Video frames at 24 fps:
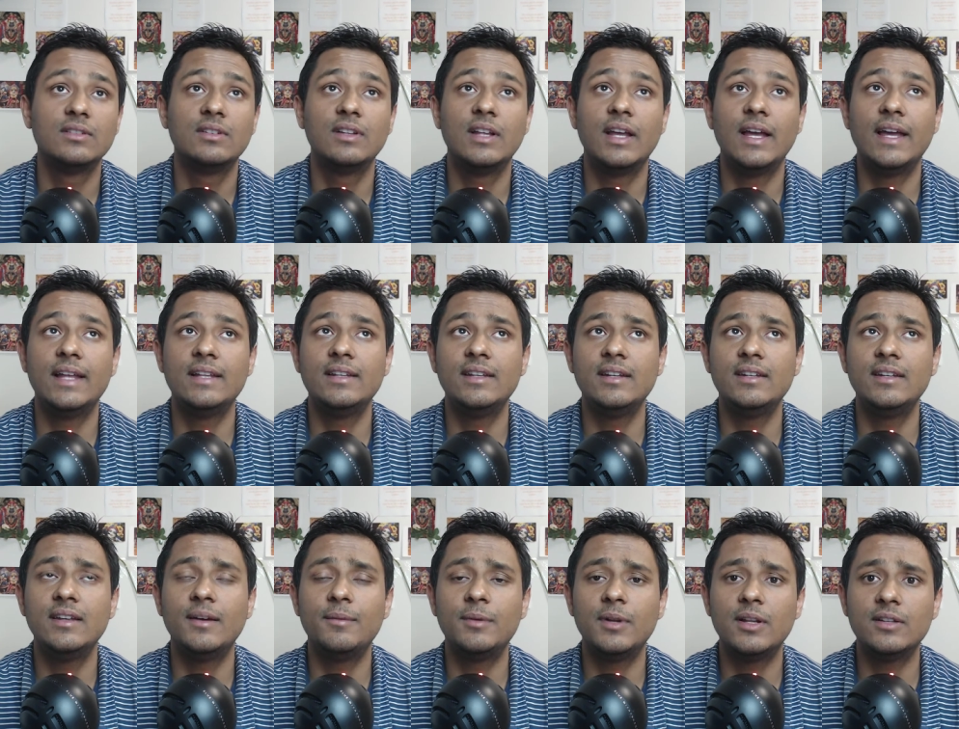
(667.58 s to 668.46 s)
and then
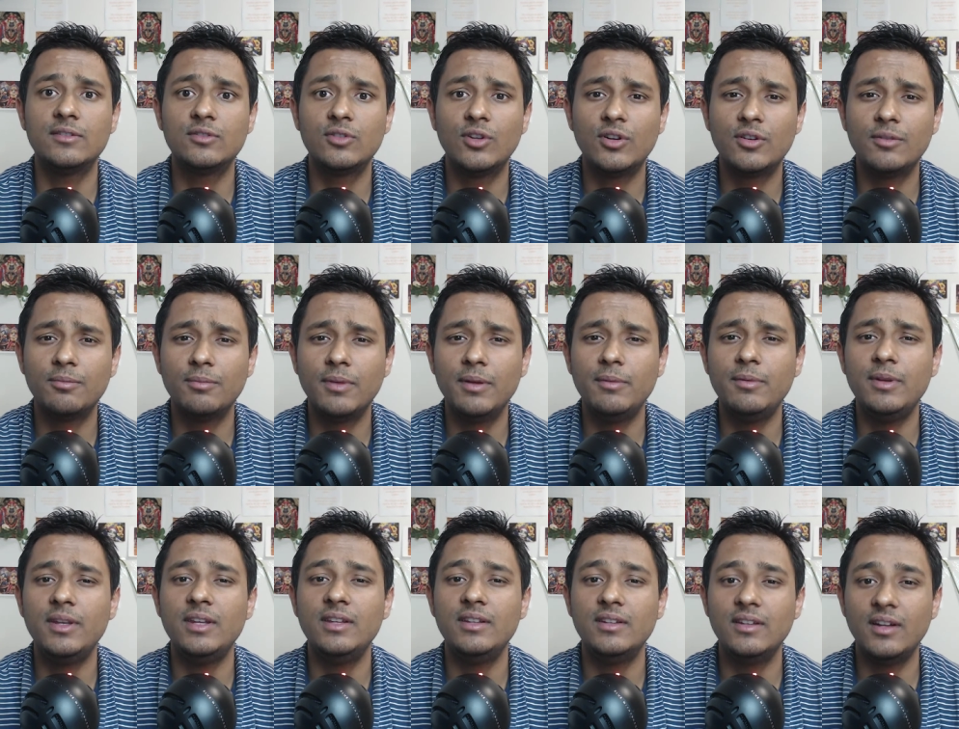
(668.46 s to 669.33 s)
Yamaraj thought
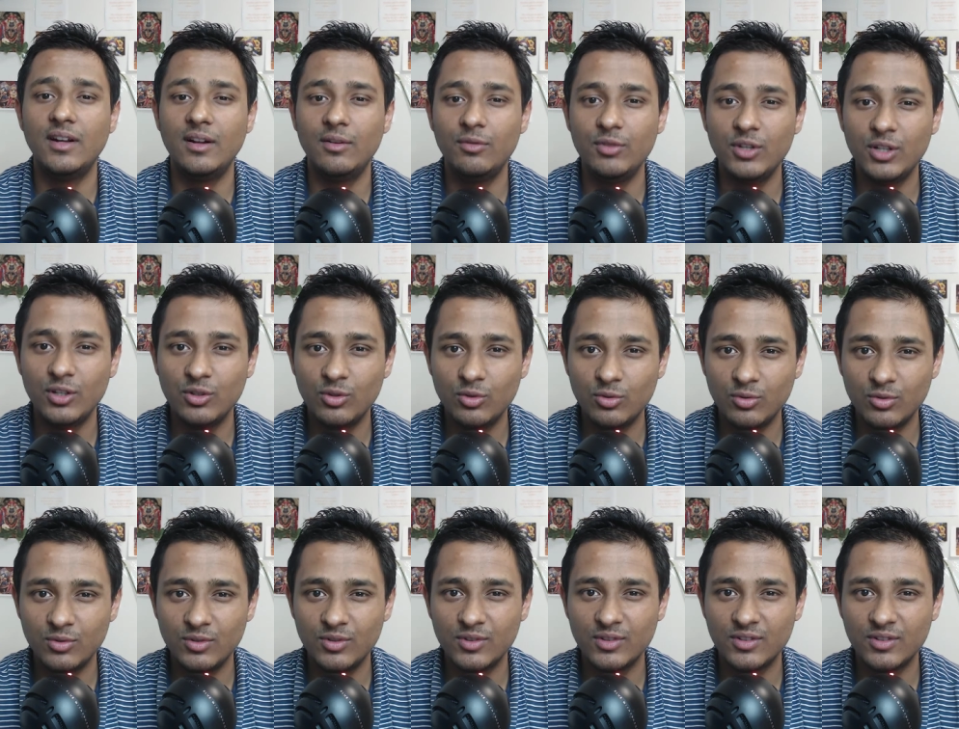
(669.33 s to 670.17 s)
maybe Indra will know